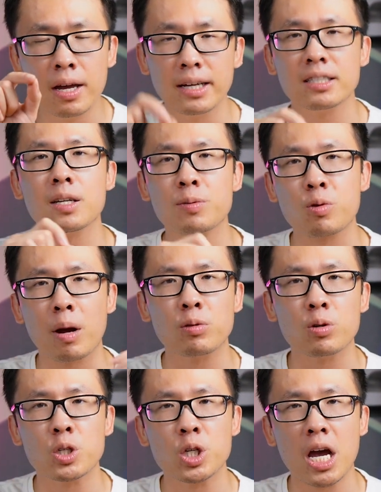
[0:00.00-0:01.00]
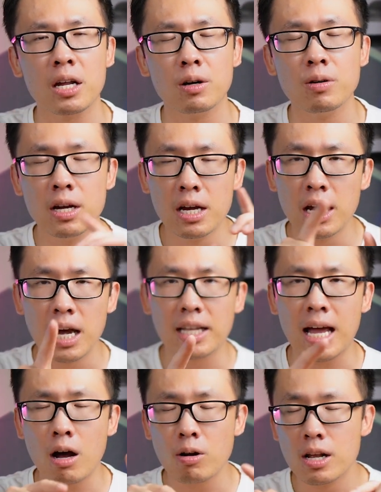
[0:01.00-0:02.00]
and subscribe to the channel. And
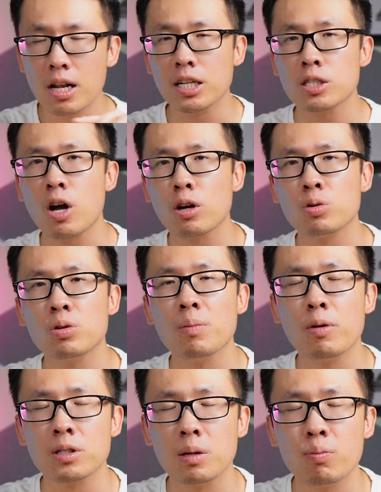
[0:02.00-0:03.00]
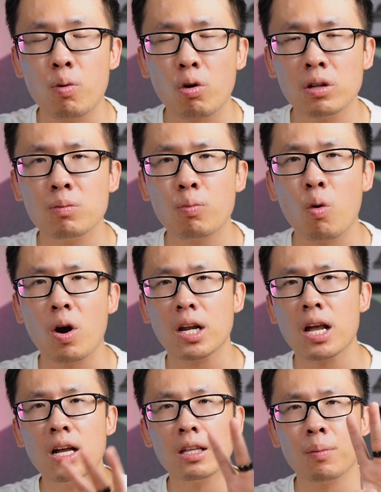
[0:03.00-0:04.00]
now let's talk to the most important
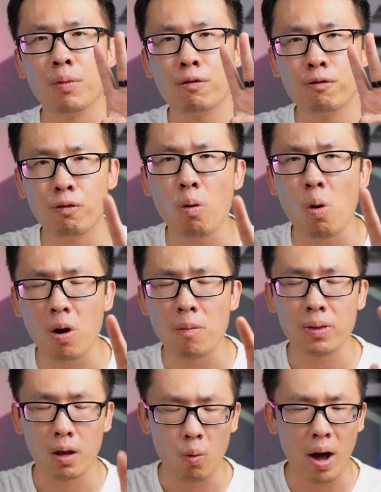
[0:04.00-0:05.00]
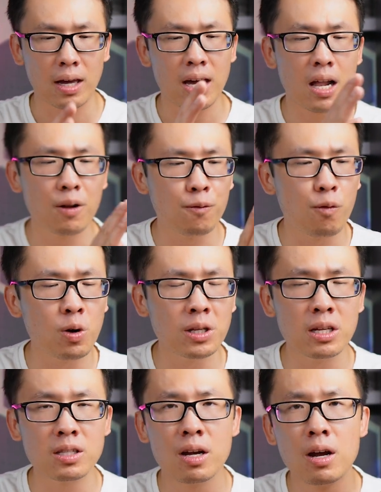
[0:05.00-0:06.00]
point, number 4, why
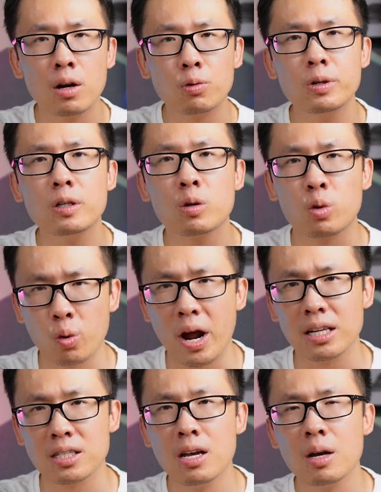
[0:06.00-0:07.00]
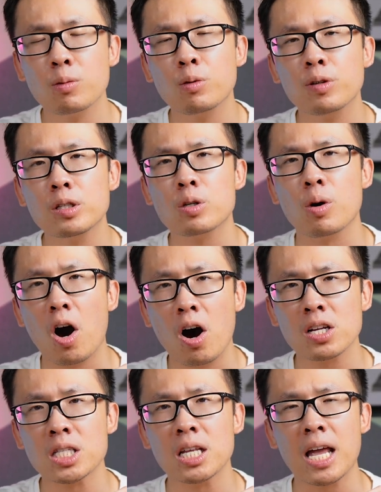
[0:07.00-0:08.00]
Californians regret moving to
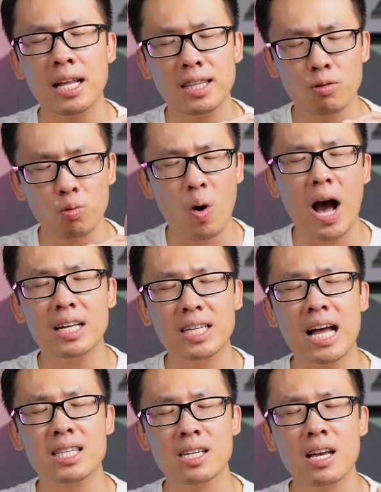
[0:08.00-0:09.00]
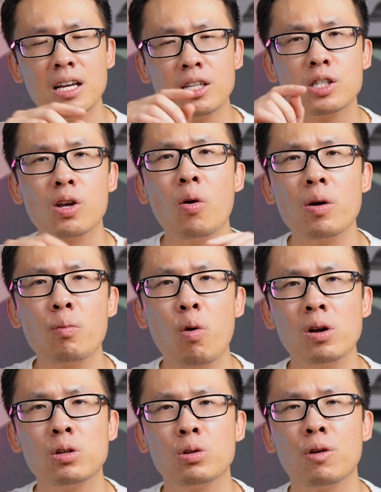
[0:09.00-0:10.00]
Austin and why that's so
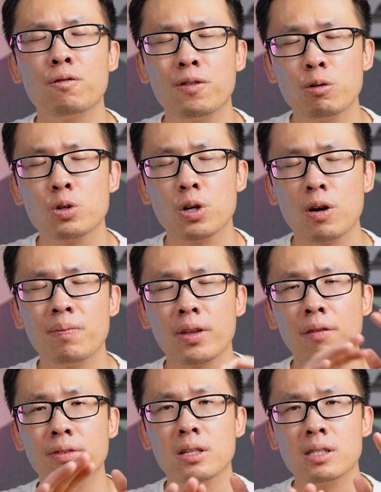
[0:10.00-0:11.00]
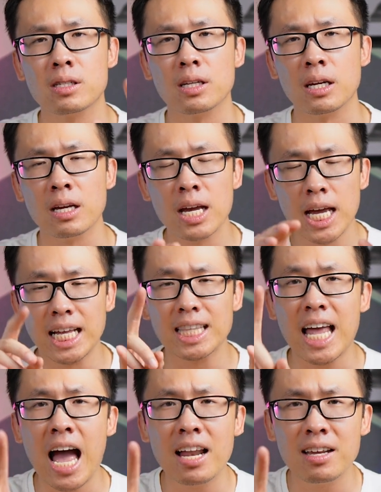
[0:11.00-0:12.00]
important to the future of this city. And
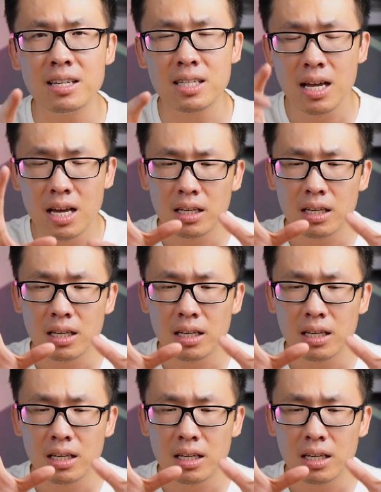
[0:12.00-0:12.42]
that is